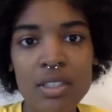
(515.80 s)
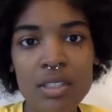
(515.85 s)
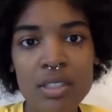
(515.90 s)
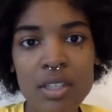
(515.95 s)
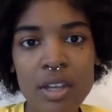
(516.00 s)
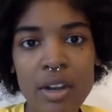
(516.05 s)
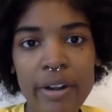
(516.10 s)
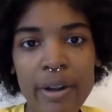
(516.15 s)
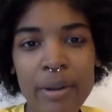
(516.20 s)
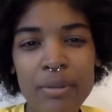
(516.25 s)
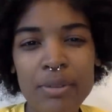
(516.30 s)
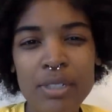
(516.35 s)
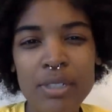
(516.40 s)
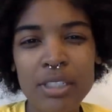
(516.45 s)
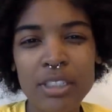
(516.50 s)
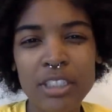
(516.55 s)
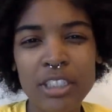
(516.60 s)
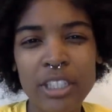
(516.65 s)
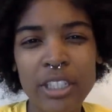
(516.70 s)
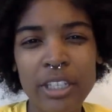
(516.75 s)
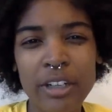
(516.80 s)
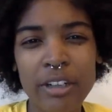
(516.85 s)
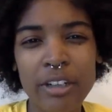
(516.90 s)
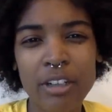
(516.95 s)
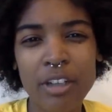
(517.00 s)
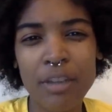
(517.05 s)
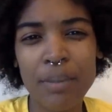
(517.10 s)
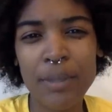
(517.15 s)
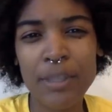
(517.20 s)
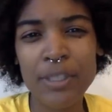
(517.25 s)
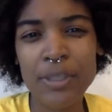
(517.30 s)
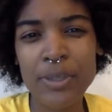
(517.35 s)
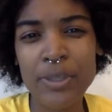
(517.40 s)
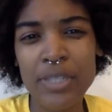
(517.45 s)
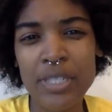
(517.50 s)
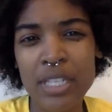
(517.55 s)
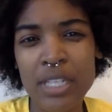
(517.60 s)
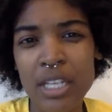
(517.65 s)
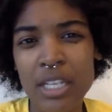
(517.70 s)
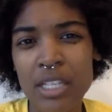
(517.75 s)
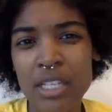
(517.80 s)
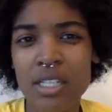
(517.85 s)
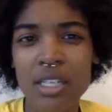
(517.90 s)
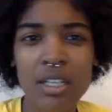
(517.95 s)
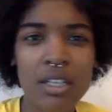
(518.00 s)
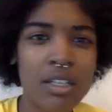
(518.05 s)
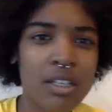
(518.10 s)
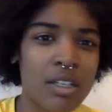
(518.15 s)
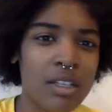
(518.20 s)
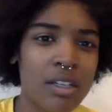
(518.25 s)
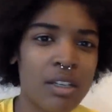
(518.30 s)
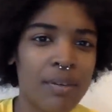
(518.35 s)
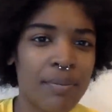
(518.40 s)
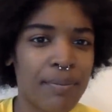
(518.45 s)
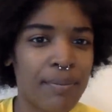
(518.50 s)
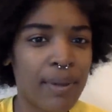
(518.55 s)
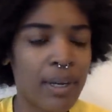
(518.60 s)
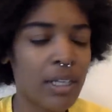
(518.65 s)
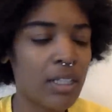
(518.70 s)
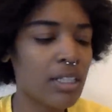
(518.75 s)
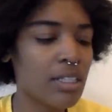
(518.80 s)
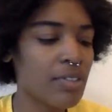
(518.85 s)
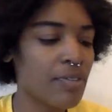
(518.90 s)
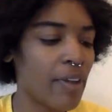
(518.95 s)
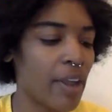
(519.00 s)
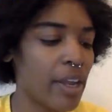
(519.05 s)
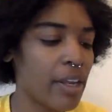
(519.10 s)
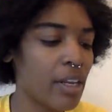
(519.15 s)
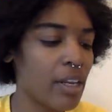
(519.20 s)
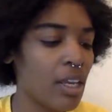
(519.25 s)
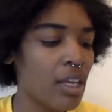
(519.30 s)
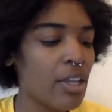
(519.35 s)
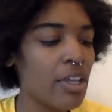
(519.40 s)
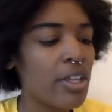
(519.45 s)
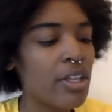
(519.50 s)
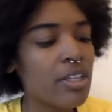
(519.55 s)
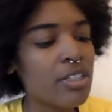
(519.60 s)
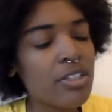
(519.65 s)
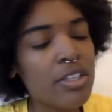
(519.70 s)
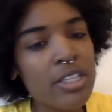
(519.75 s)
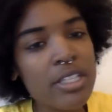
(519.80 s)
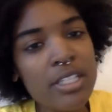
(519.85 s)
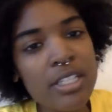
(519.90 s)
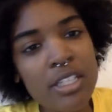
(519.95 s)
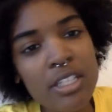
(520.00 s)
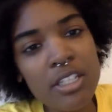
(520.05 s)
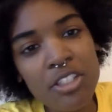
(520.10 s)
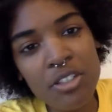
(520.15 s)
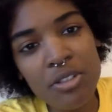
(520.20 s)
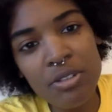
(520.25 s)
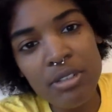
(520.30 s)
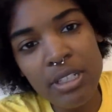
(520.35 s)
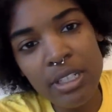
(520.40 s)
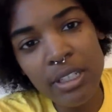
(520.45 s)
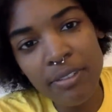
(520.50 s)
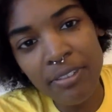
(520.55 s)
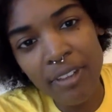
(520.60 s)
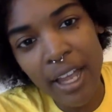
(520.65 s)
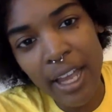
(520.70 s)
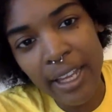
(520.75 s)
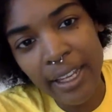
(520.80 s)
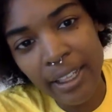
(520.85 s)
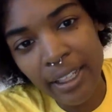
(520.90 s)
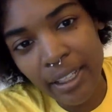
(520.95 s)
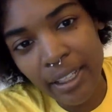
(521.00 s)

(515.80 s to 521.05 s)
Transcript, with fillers: Sorry, I was glitching there a little bit towards the end, but it looks fine. So, this is the Juneteenth flag.